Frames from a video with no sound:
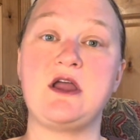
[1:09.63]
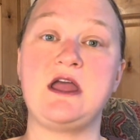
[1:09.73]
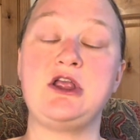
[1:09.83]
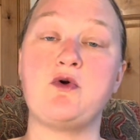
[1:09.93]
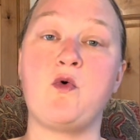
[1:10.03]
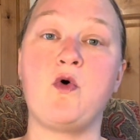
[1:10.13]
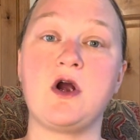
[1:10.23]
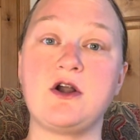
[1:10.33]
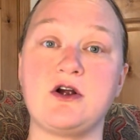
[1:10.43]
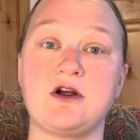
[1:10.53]
in
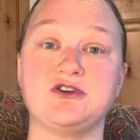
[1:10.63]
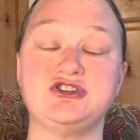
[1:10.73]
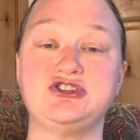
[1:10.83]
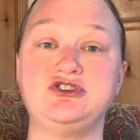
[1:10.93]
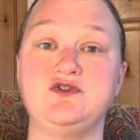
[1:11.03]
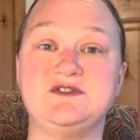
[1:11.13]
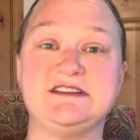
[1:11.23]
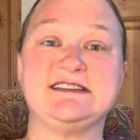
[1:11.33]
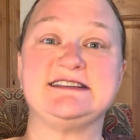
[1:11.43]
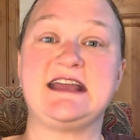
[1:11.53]
order to
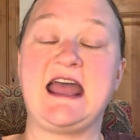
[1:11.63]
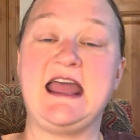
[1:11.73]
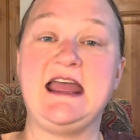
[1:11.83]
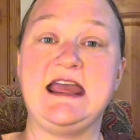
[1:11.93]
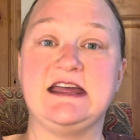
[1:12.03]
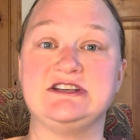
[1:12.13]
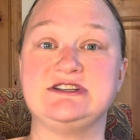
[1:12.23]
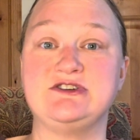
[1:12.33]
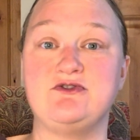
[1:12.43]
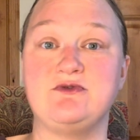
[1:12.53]
stay
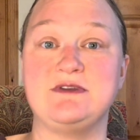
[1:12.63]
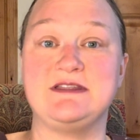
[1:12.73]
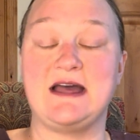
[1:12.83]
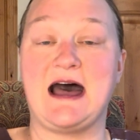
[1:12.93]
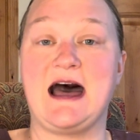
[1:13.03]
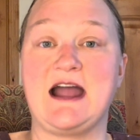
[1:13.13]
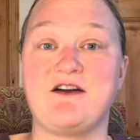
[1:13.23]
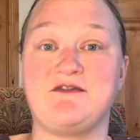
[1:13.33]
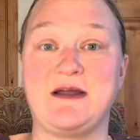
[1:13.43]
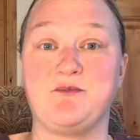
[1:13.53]
into the
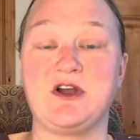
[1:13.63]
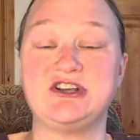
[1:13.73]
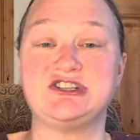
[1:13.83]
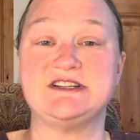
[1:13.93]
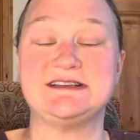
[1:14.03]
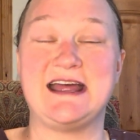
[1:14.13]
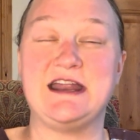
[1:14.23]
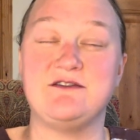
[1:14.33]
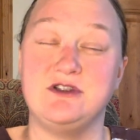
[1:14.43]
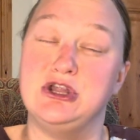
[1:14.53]
higher vibrations, and
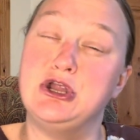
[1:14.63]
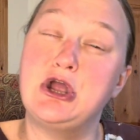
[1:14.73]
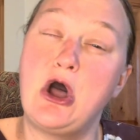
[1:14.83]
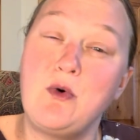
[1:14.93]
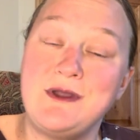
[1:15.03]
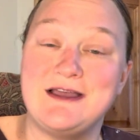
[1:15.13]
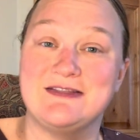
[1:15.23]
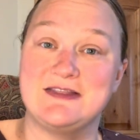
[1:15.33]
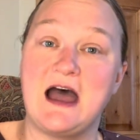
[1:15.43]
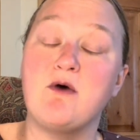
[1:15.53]
in
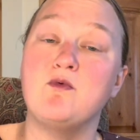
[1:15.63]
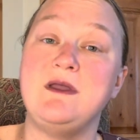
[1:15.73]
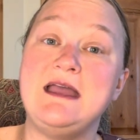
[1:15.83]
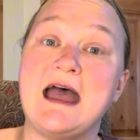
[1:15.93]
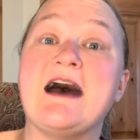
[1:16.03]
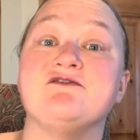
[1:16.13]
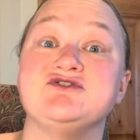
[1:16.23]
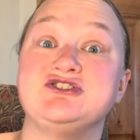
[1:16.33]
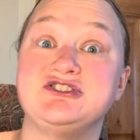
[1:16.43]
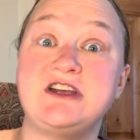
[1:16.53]
knowing that we have
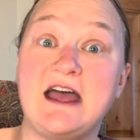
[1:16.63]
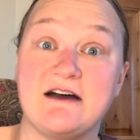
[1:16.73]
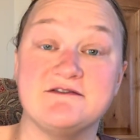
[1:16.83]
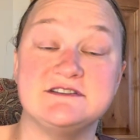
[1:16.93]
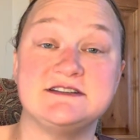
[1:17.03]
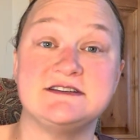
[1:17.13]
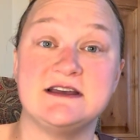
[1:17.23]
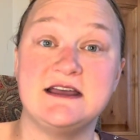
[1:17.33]
shifted